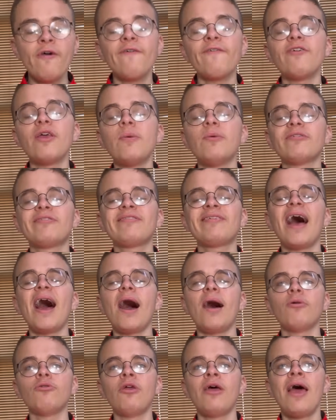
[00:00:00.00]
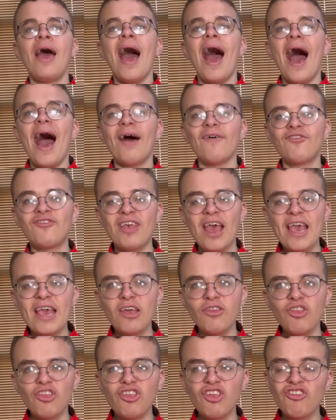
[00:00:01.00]
Fleetwood Town have
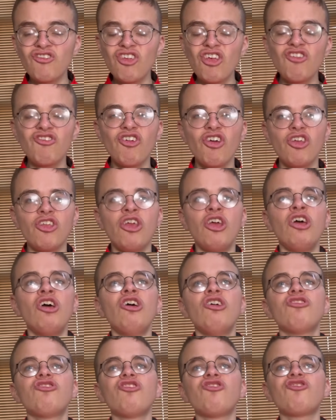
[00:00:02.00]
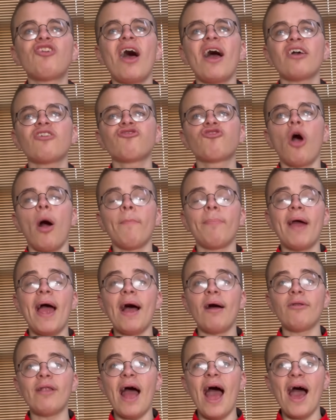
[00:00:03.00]
taken the decision to sack Scott
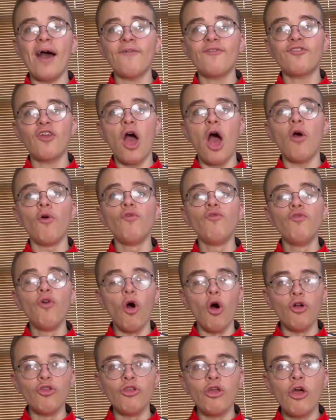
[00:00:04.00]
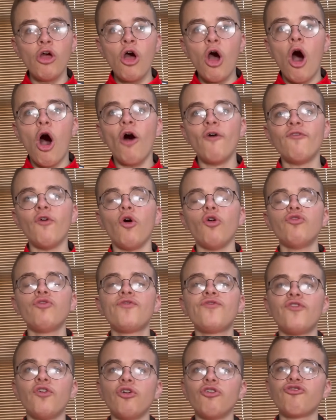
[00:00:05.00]
Brown after a run of
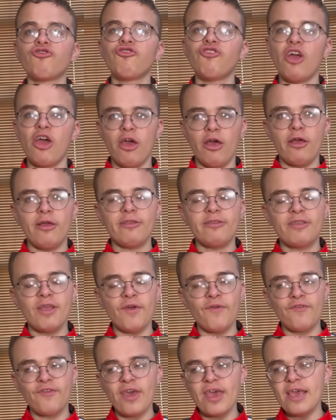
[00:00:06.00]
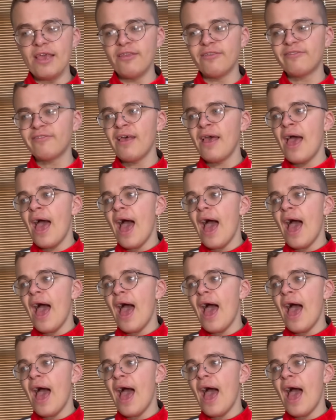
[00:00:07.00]
unfortunate defeats.